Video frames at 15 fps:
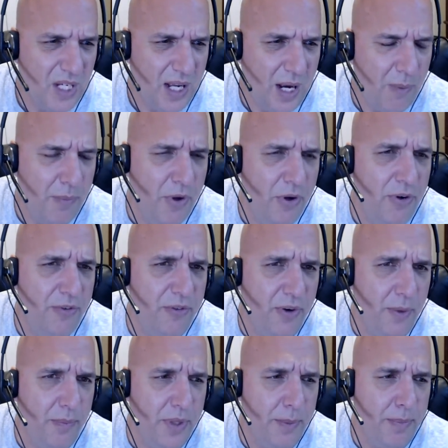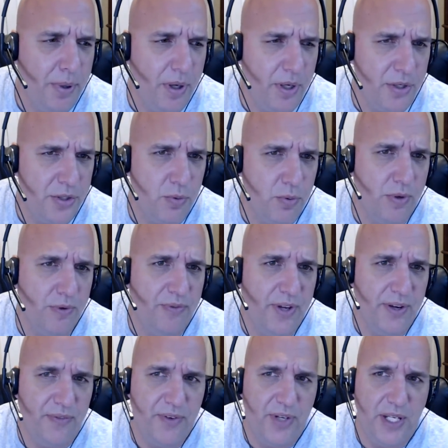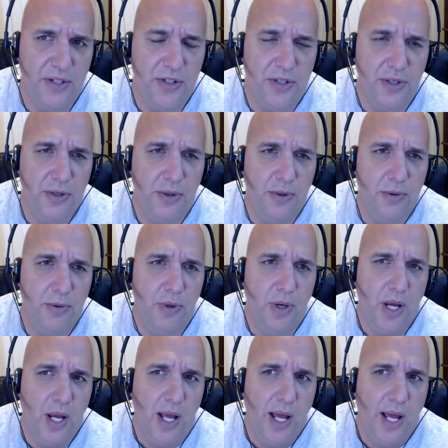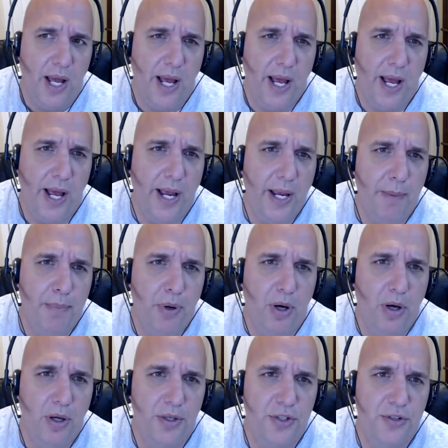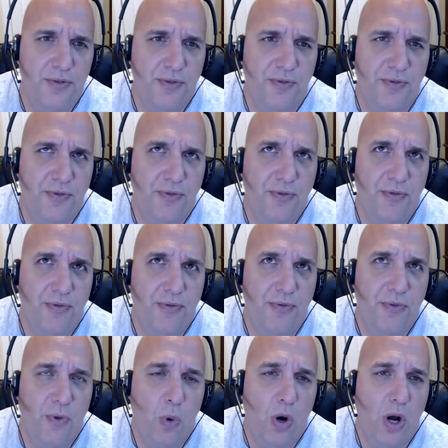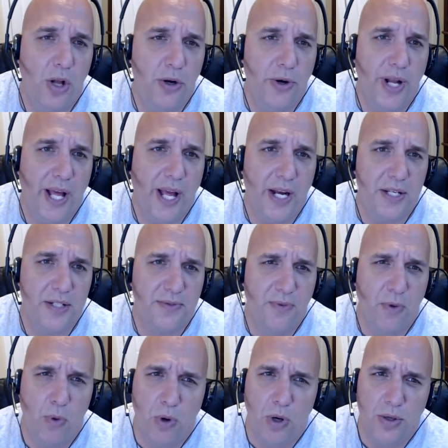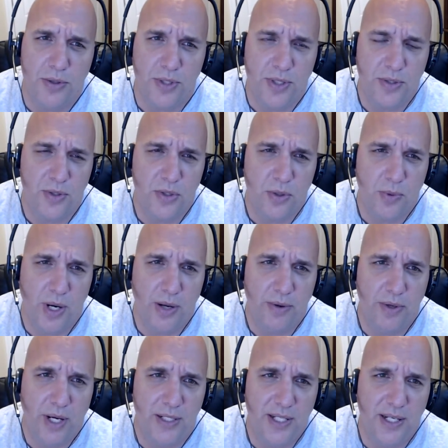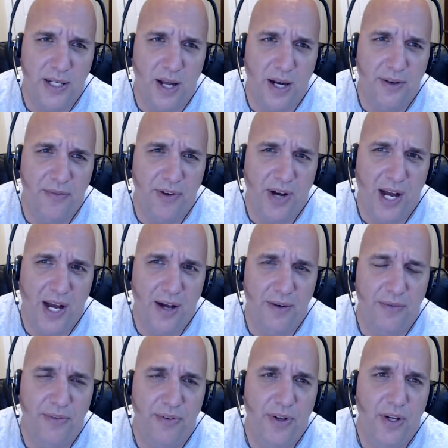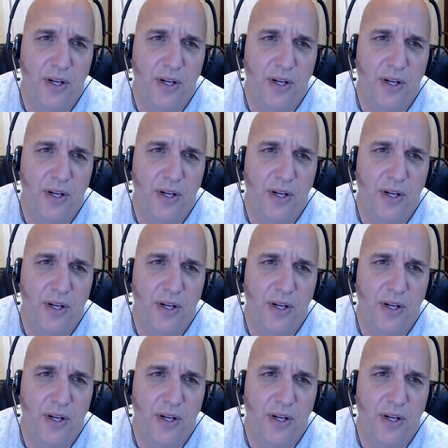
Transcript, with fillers: I moved from the Punch 150 to a Punch 400X4. So this is around 1995.